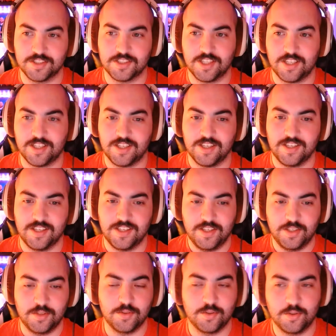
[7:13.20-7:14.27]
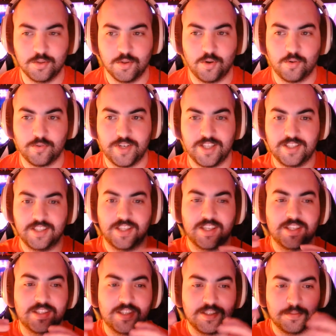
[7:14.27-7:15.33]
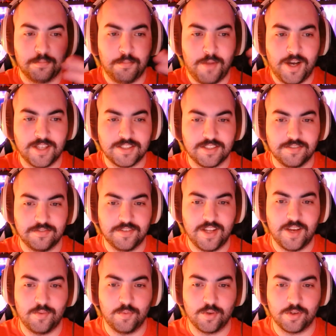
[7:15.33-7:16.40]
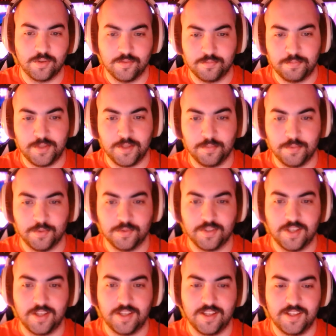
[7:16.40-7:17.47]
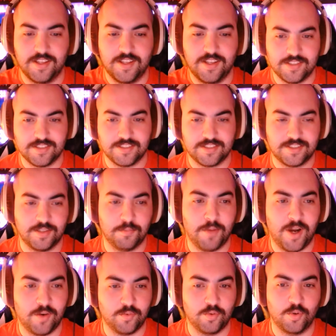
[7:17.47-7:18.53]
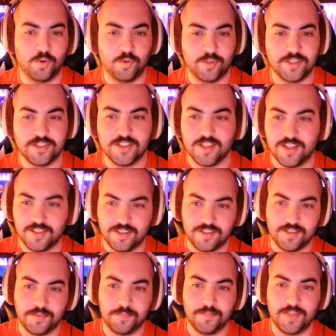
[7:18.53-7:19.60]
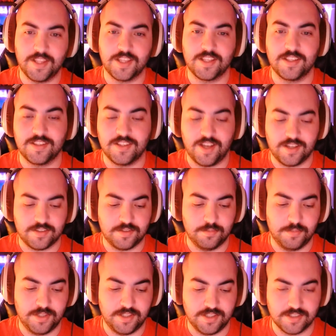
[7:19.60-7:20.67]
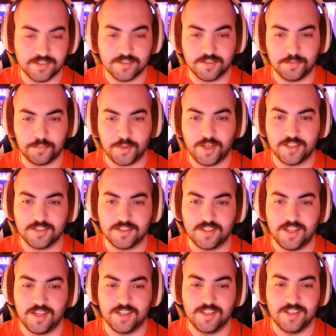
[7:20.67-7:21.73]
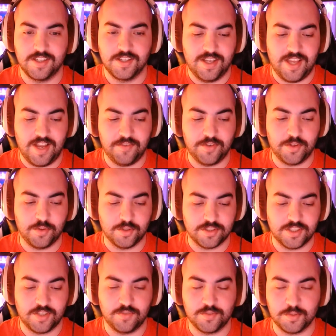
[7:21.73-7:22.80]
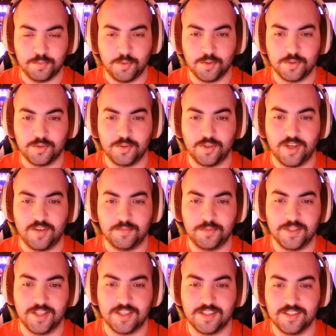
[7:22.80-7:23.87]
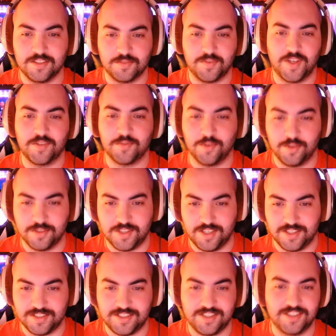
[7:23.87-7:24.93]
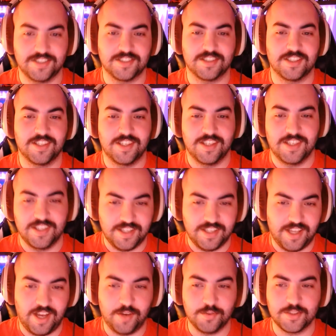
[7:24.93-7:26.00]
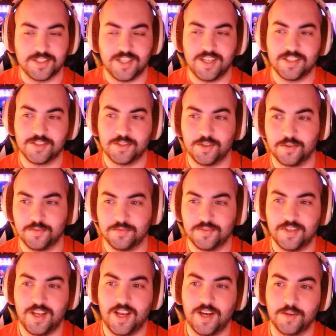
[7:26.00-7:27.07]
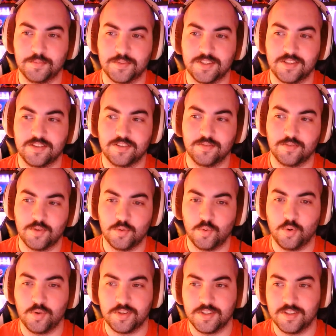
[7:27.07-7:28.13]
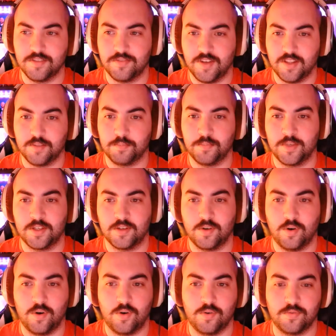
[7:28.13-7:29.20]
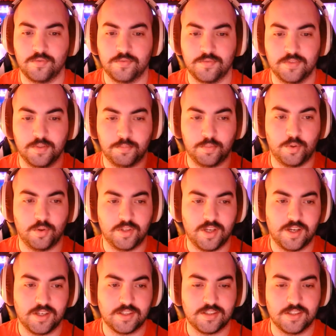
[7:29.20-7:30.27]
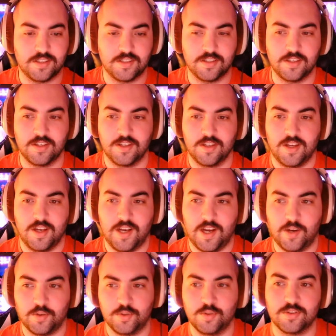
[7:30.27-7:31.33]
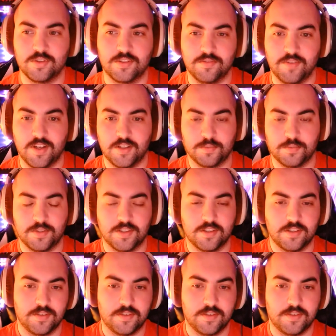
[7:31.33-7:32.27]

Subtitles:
just like you're already like in this massive network of people that somehow know each other. And like that to me isn't surprising that every coach that you've spoke to have been like, here's 5 contacts, here's how has that sort of helped the growth and development of the product and how you've developed it.